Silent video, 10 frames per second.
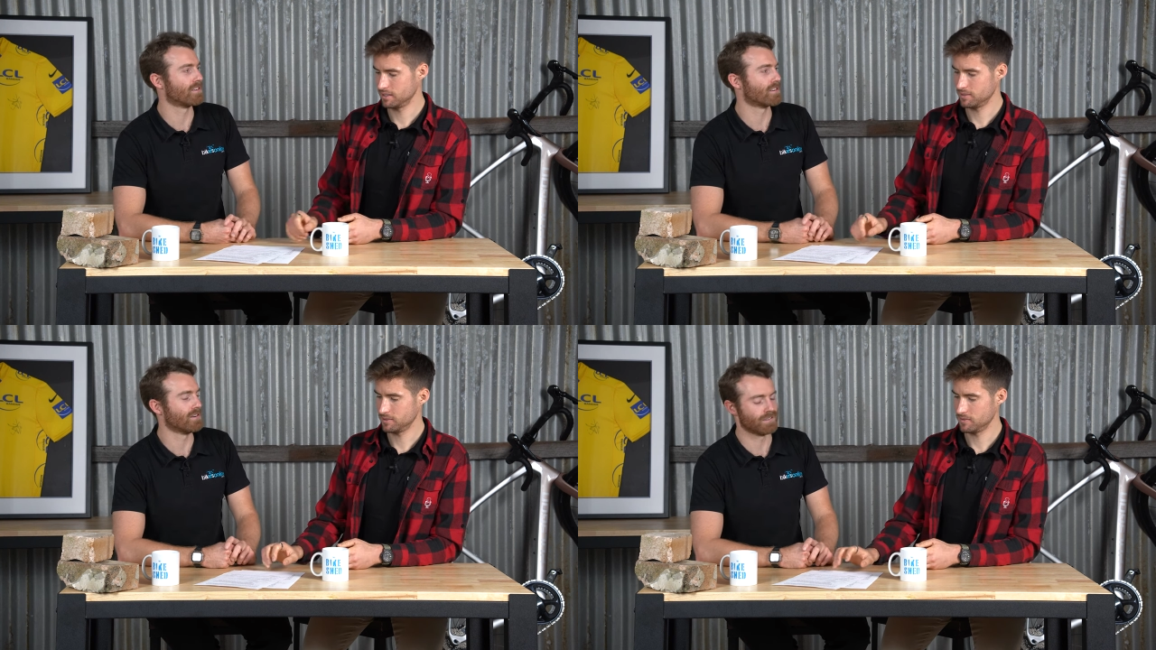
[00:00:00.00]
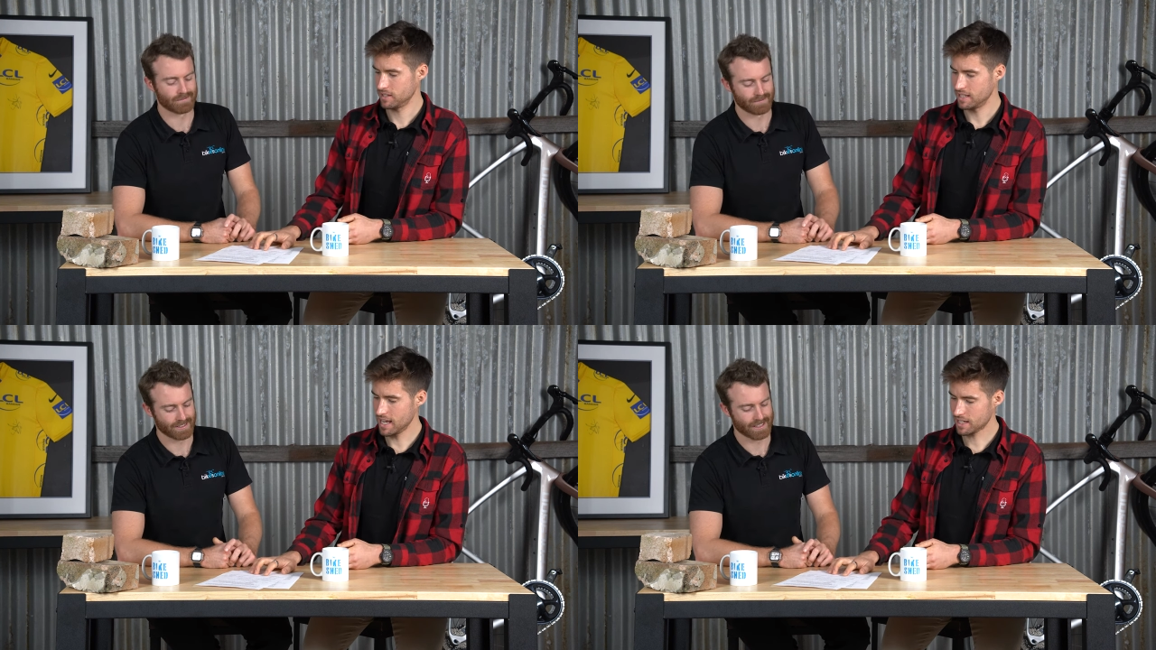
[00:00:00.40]
Speaker 1: not
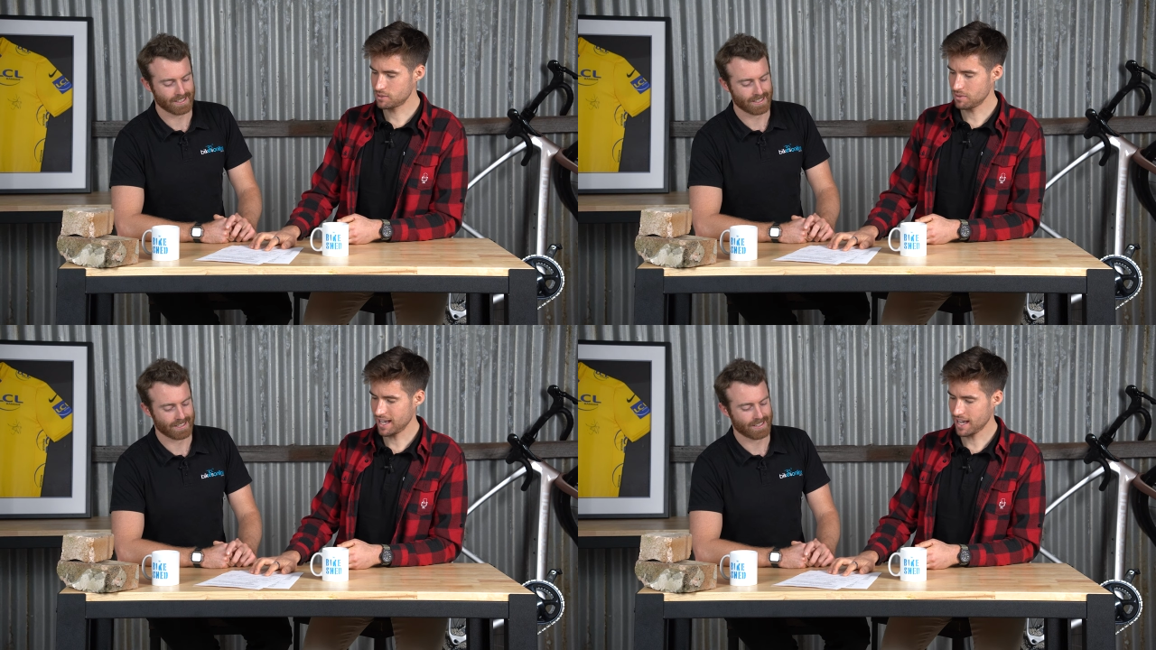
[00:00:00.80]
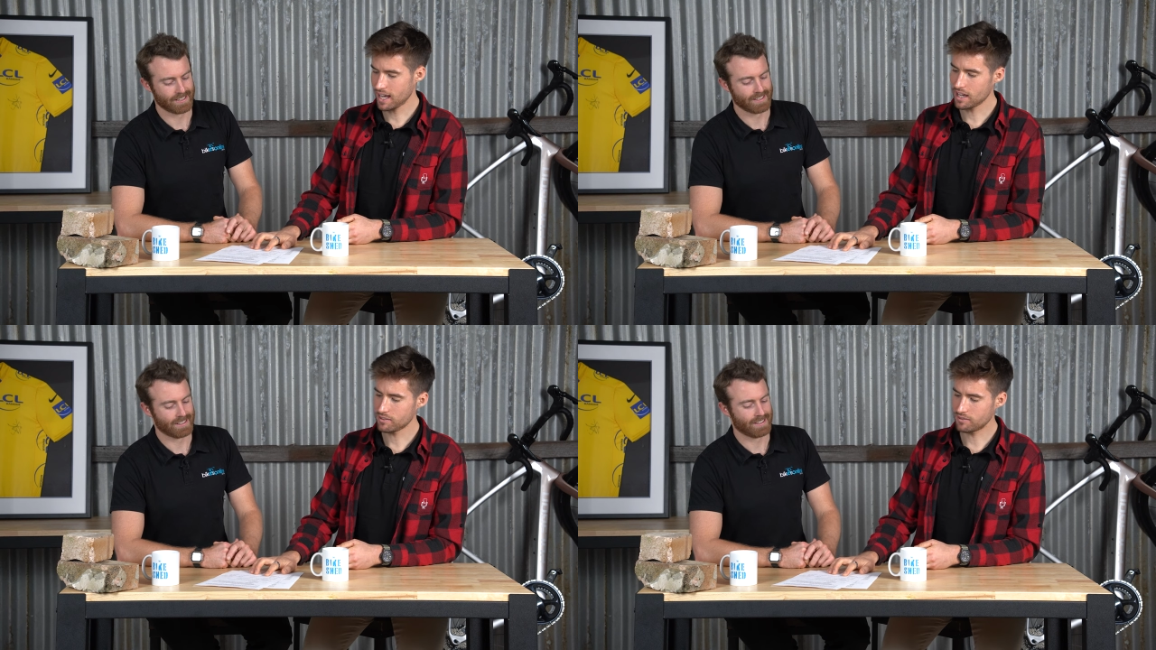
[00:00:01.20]
cool. Next, we
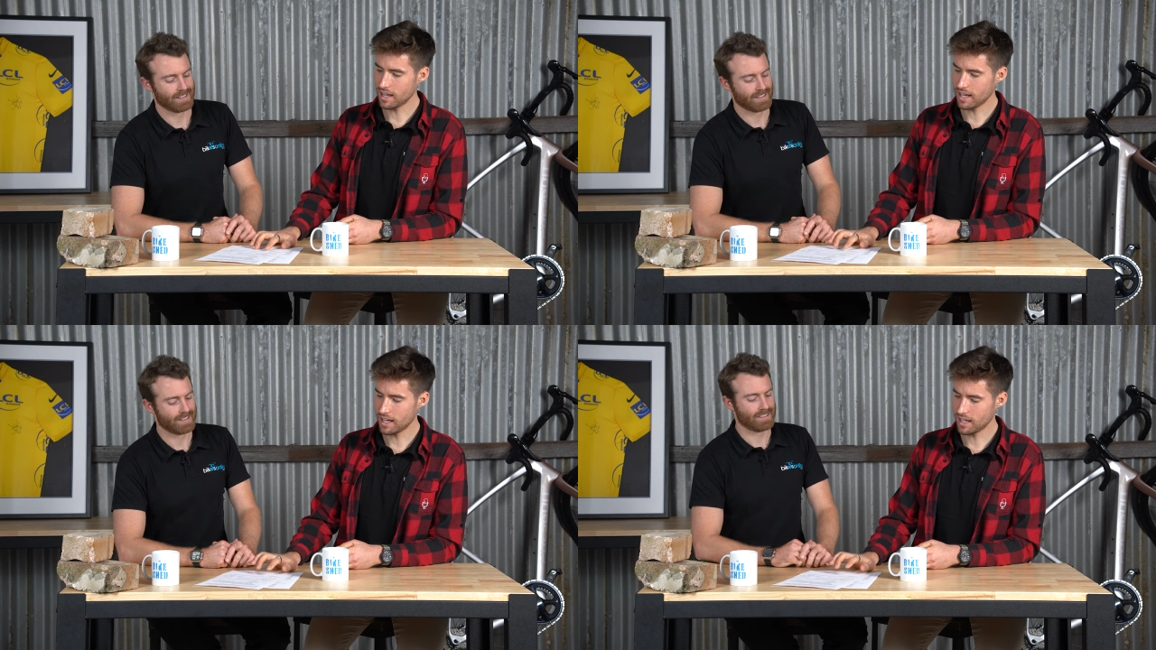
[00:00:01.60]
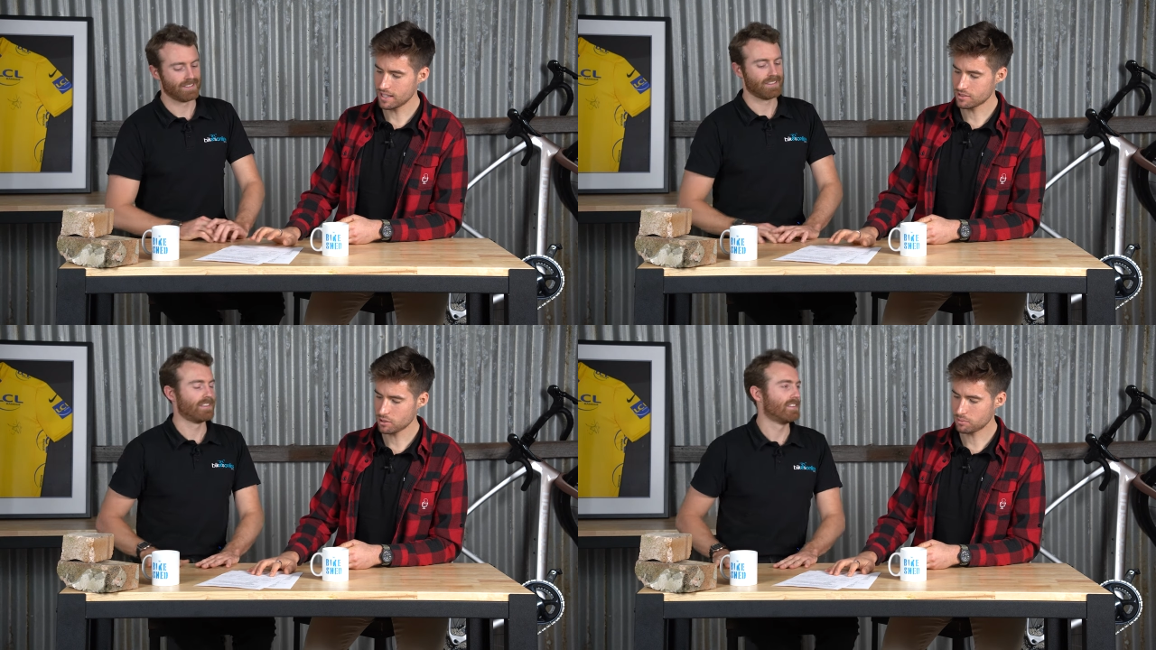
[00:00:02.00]
have
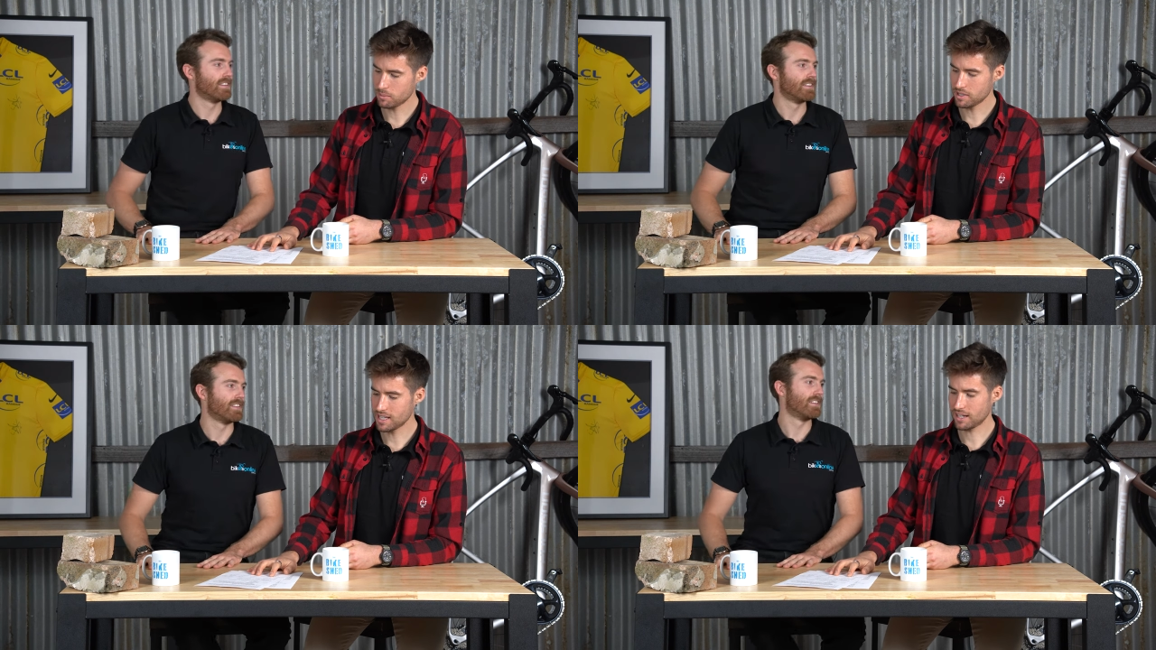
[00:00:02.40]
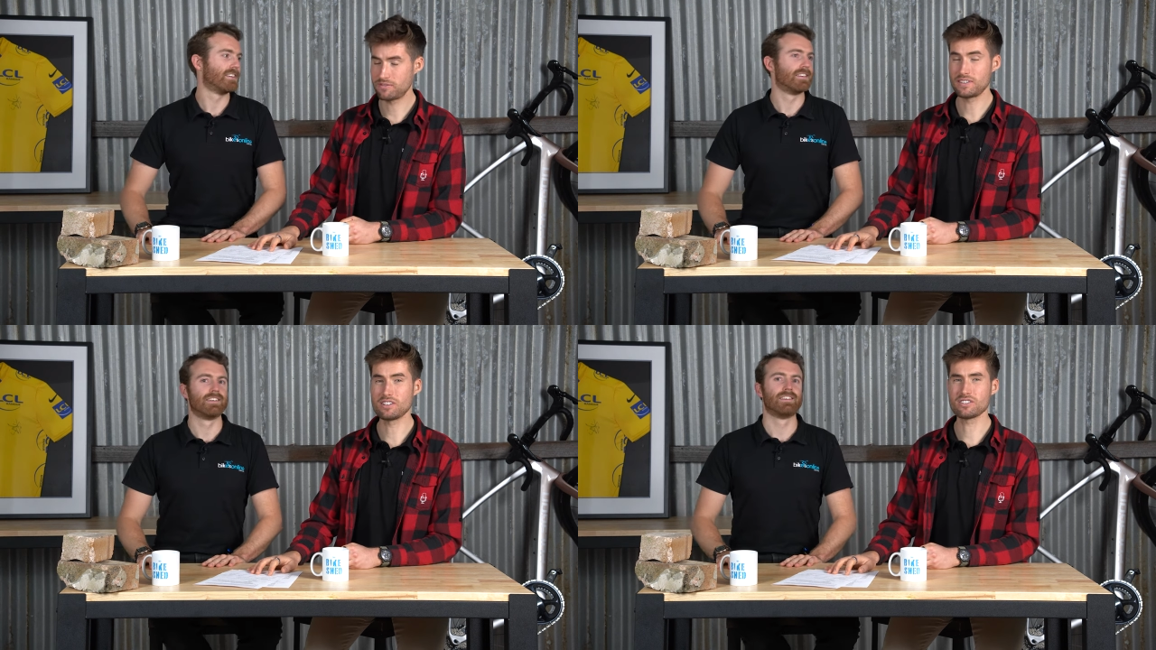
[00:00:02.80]
uh, Israel Premier
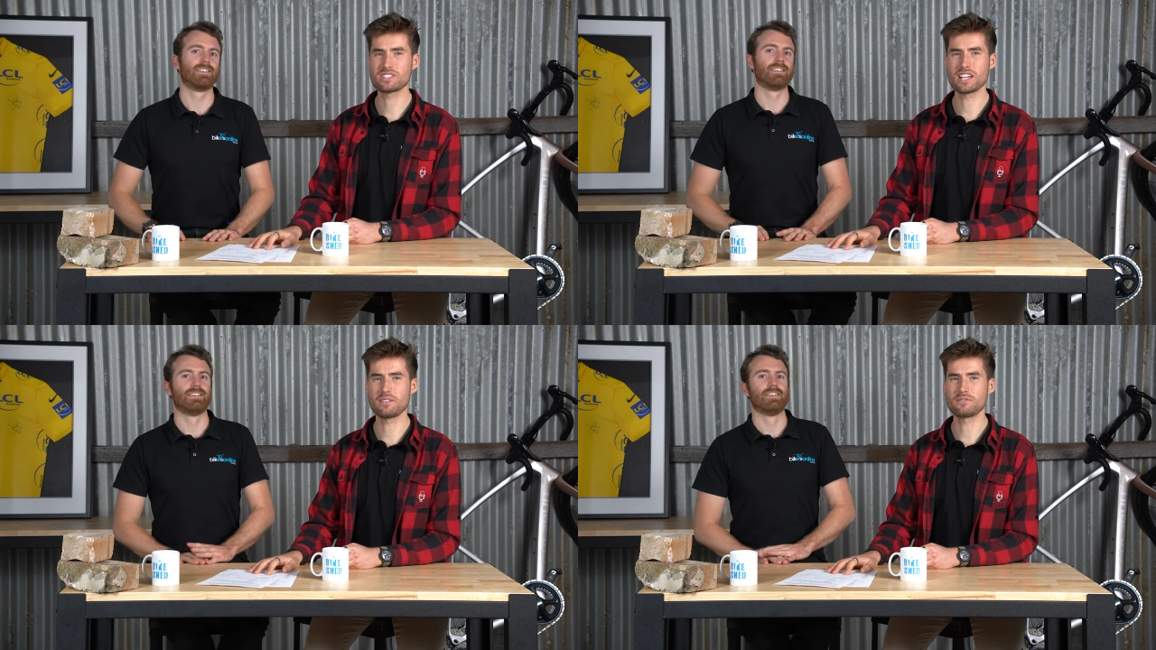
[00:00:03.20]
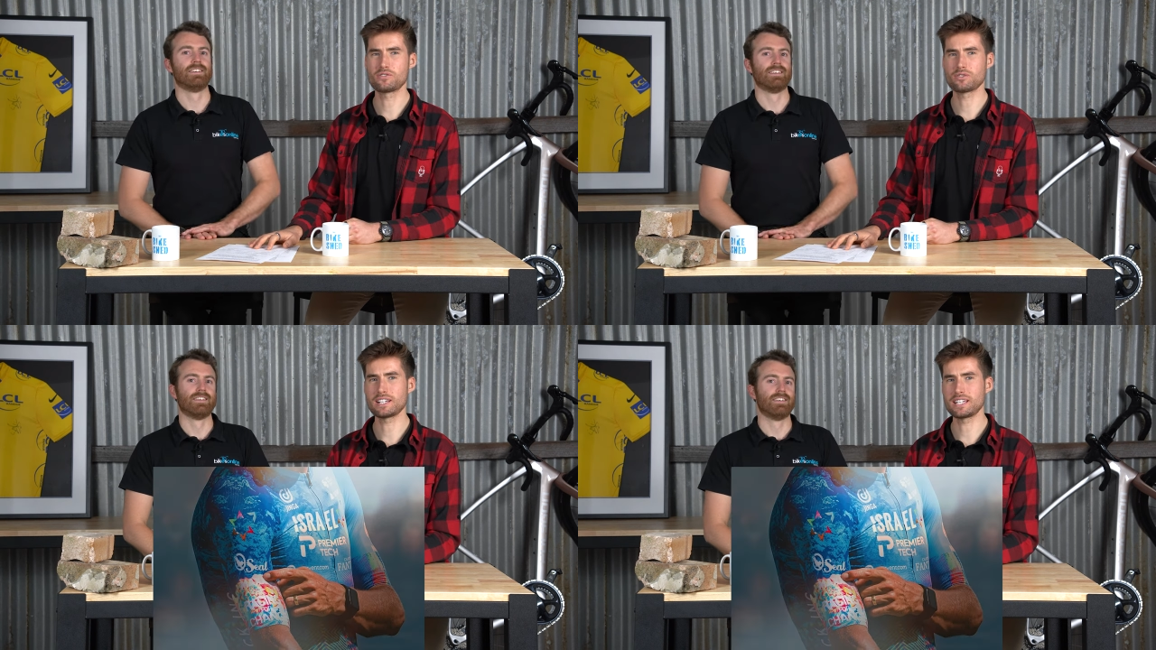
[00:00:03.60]
Tech Fields
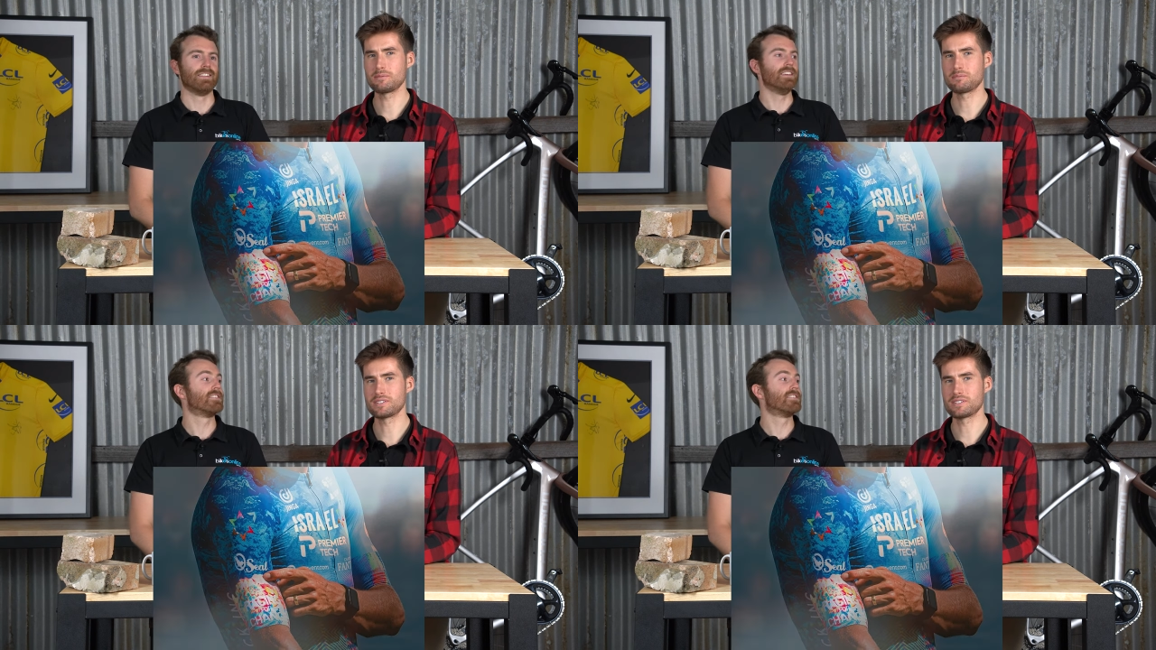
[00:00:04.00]
of Dreams.